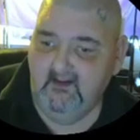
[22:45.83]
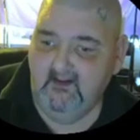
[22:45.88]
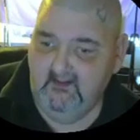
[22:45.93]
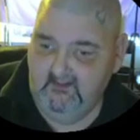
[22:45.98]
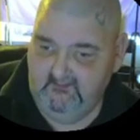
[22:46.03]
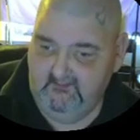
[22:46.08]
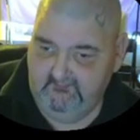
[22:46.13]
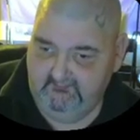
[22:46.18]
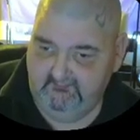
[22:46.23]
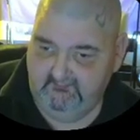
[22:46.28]

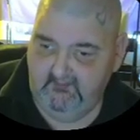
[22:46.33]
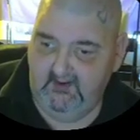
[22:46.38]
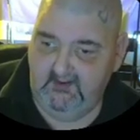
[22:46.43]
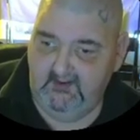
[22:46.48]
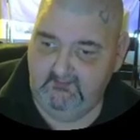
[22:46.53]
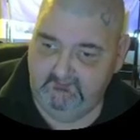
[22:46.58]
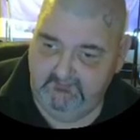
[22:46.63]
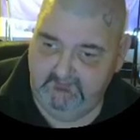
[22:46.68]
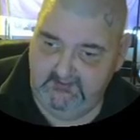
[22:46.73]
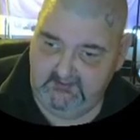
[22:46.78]
fried
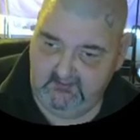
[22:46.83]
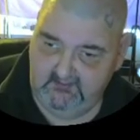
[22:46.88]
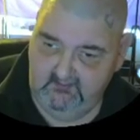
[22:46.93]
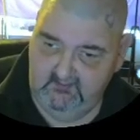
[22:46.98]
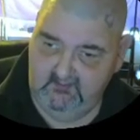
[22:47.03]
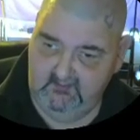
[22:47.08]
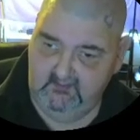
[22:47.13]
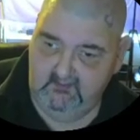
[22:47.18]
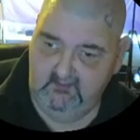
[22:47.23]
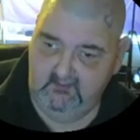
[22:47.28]

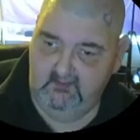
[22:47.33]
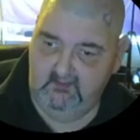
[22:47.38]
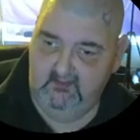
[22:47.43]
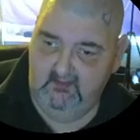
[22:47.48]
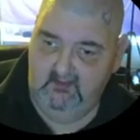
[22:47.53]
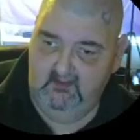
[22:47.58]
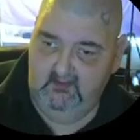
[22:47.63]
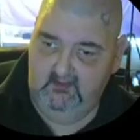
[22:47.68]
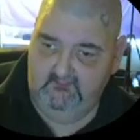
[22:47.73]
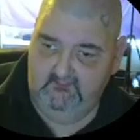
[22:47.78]
pickle
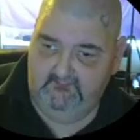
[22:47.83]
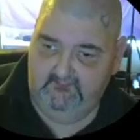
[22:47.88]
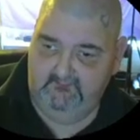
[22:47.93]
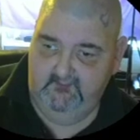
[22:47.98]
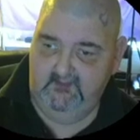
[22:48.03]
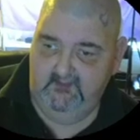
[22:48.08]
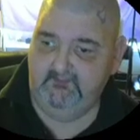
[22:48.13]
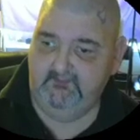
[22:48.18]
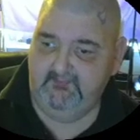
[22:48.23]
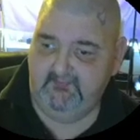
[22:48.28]

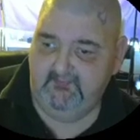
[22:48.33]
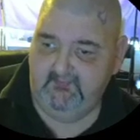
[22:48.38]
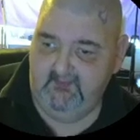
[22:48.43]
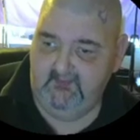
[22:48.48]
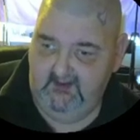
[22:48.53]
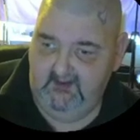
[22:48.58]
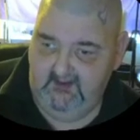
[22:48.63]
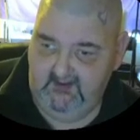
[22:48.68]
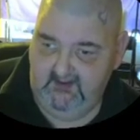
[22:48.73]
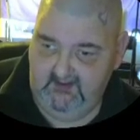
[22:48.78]
strips,
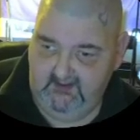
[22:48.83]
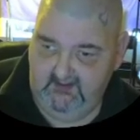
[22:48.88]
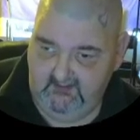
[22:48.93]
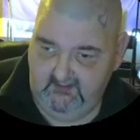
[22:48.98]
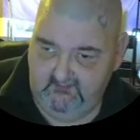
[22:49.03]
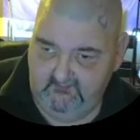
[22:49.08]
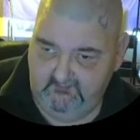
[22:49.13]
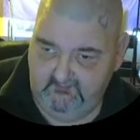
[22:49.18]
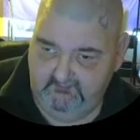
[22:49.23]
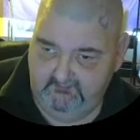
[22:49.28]

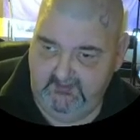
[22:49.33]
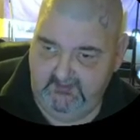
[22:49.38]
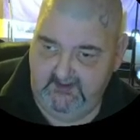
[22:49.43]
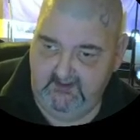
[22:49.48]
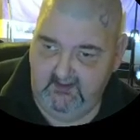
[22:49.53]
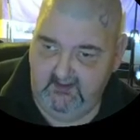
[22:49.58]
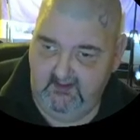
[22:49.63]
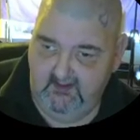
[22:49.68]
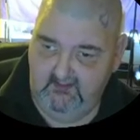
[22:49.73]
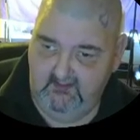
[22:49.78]
and
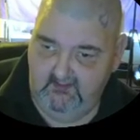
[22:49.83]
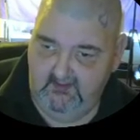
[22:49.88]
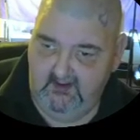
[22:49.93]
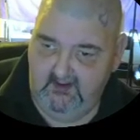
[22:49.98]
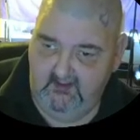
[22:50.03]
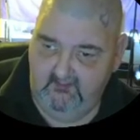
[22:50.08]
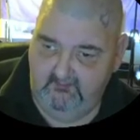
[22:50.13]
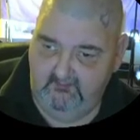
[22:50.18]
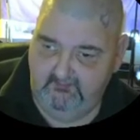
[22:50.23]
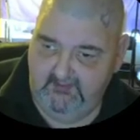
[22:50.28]

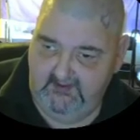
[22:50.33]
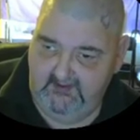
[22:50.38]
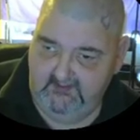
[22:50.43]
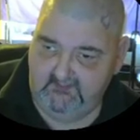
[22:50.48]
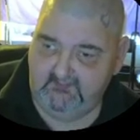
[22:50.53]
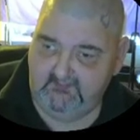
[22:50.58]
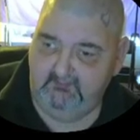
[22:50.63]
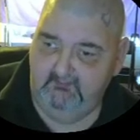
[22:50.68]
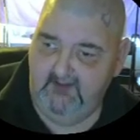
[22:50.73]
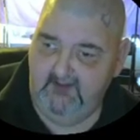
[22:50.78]

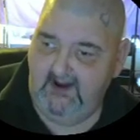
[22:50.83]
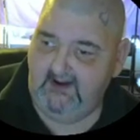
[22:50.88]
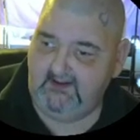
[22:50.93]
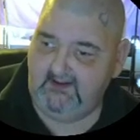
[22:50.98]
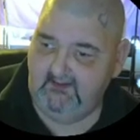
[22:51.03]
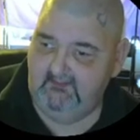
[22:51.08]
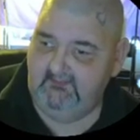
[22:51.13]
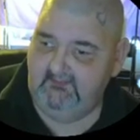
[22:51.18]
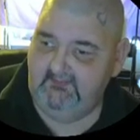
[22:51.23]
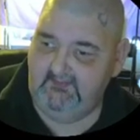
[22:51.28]
baked mac
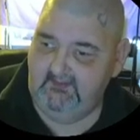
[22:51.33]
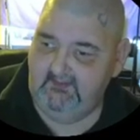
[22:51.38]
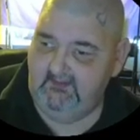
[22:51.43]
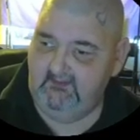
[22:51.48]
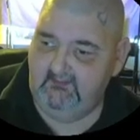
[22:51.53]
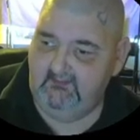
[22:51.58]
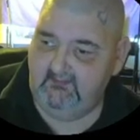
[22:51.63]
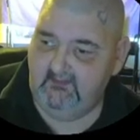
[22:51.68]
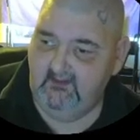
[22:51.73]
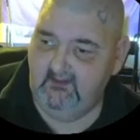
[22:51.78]
and
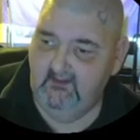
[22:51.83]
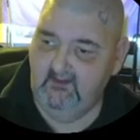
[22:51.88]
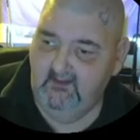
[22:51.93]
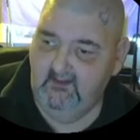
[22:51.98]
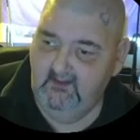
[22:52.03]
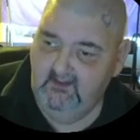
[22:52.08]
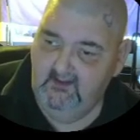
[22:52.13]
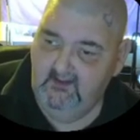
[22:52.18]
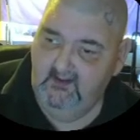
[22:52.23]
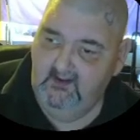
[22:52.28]
cheese.
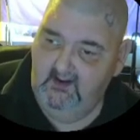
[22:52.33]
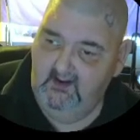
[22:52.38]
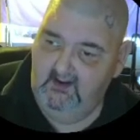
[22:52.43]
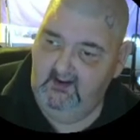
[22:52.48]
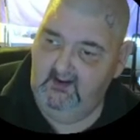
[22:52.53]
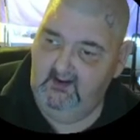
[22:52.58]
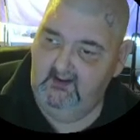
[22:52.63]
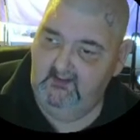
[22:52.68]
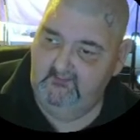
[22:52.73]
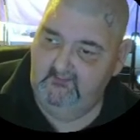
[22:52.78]

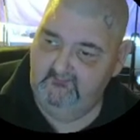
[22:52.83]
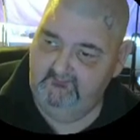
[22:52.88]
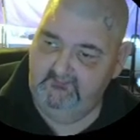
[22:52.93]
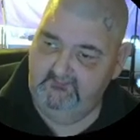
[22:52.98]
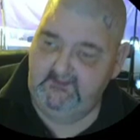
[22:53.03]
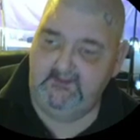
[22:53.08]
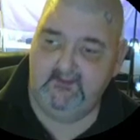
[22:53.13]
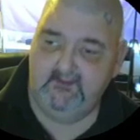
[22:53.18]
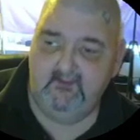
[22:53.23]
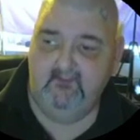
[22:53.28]

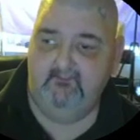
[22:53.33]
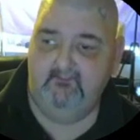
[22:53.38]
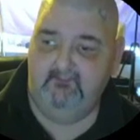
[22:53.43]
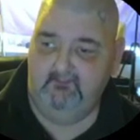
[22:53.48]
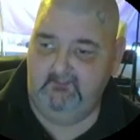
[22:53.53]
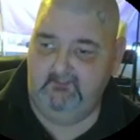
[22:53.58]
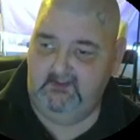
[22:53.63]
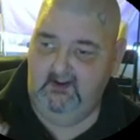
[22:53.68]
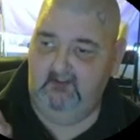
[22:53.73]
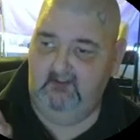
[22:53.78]
Vinegar from
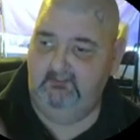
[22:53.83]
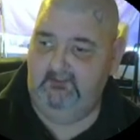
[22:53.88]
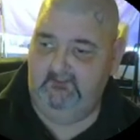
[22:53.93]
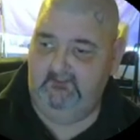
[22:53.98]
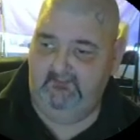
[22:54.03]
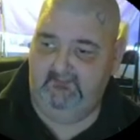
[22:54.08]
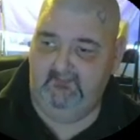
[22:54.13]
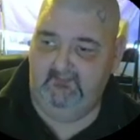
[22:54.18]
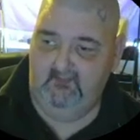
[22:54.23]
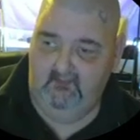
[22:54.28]
cupboard.
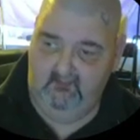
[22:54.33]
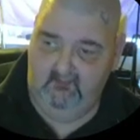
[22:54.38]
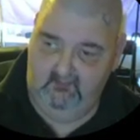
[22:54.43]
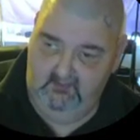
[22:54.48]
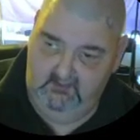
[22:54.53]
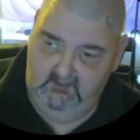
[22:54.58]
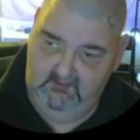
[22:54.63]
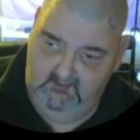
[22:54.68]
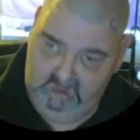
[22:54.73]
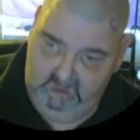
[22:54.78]
So
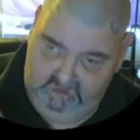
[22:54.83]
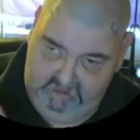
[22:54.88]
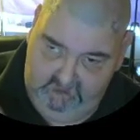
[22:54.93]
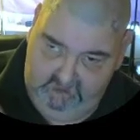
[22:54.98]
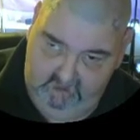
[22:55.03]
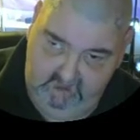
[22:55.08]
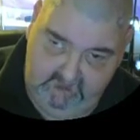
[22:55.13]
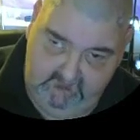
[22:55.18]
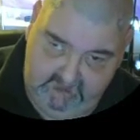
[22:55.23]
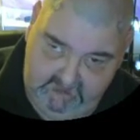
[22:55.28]
the
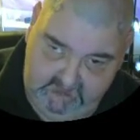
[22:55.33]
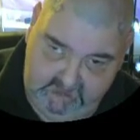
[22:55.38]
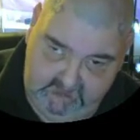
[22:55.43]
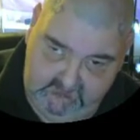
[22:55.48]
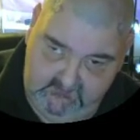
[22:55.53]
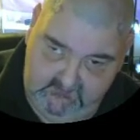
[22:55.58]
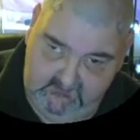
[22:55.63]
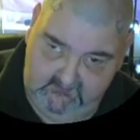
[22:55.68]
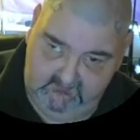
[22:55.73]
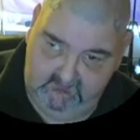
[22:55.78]
only thing
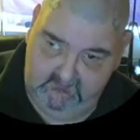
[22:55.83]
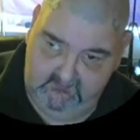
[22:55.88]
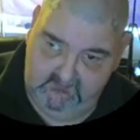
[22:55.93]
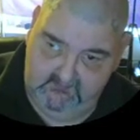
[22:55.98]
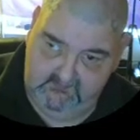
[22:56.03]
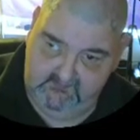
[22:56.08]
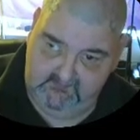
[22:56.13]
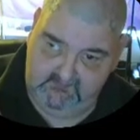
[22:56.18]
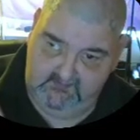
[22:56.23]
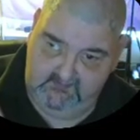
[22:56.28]
that
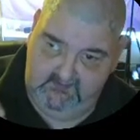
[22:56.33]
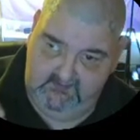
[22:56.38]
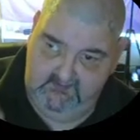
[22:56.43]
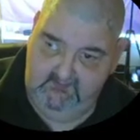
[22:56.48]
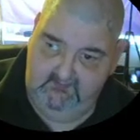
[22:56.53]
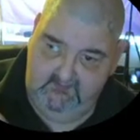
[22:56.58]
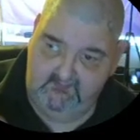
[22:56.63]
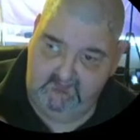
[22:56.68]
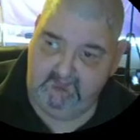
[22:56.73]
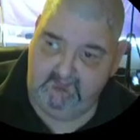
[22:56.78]
in
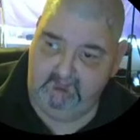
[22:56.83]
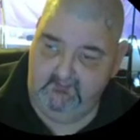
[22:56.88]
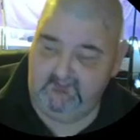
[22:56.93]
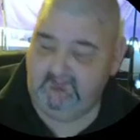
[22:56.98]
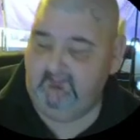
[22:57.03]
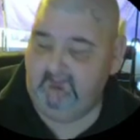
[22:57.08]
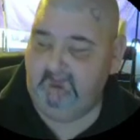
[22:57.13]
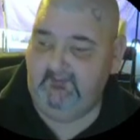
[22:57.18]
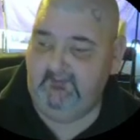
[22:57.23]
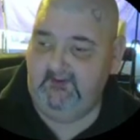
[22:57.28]
this
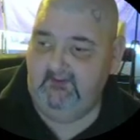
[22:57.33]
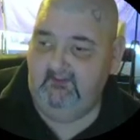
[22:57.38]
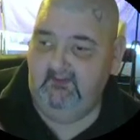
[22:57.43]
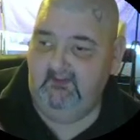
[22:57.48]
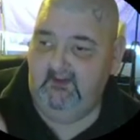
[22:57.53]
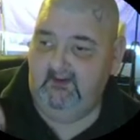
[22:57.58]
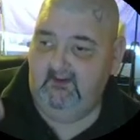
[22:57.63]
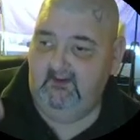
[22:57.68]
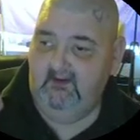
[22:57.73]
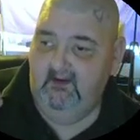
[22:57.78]
recipe
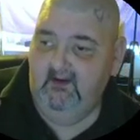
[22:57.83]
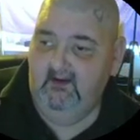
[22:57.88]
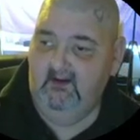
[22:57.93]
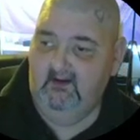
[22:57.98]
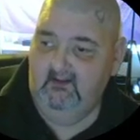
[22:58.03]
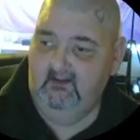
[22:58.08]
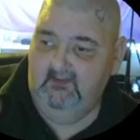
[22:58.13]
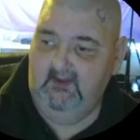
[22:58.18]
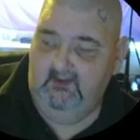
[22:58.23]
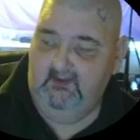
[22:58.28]

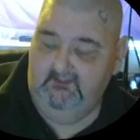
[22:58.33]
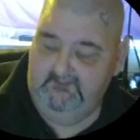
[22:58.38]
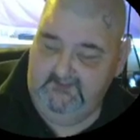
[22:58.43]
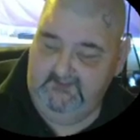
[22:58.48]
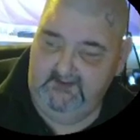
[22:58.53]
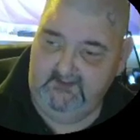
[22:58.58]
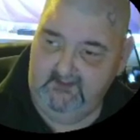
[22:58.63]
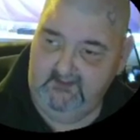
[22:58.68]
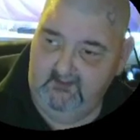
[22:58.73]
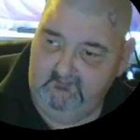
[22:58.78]
that
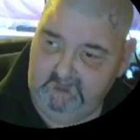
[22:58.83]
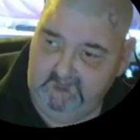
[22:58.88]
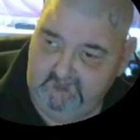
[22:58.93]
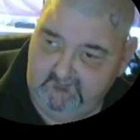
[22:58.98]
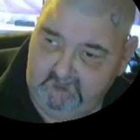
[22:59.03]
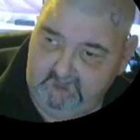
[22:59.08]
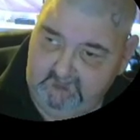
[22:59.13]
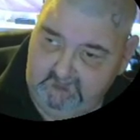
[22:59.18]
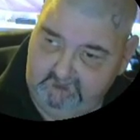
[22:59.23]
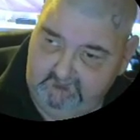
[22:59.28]
didn't come
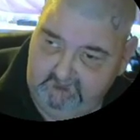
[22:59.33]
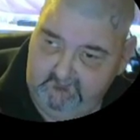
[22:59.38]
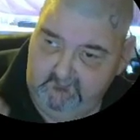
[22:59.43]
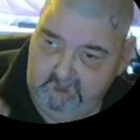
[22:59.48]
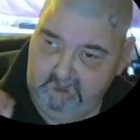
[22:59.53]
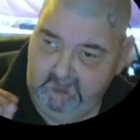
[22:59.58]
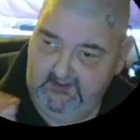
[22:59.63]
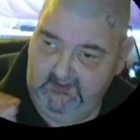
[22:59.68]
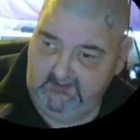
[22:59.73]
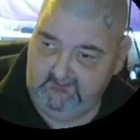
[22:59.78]
from the food
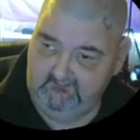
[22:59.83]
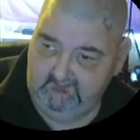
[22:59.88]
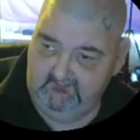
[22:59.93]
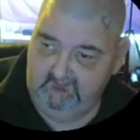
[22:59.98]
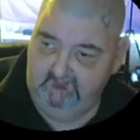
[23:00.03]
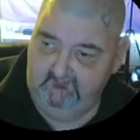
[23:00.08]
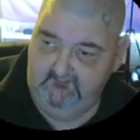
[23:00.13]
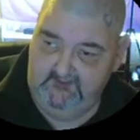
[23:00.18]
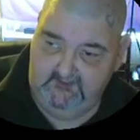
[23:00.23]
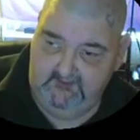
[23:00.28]
bank is the
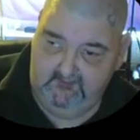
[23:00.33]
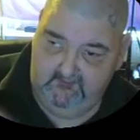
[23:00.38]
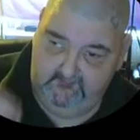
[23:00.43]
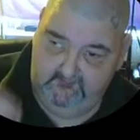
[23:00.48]
vinegar.